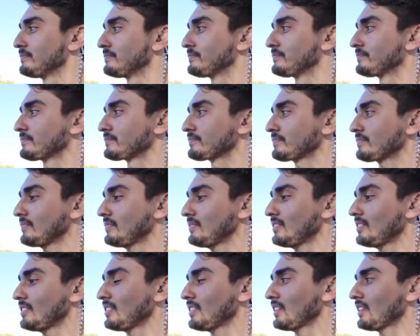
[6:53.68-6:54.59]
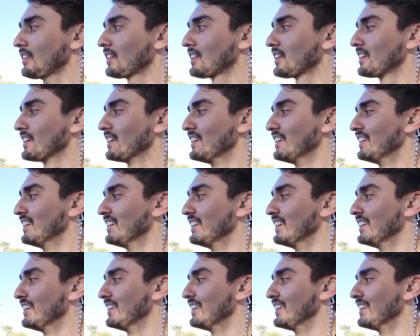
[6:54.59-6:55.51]

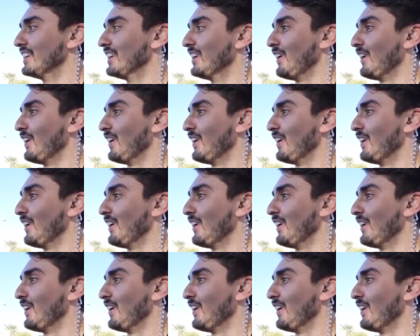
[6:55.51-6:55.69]
The person shown says nothing.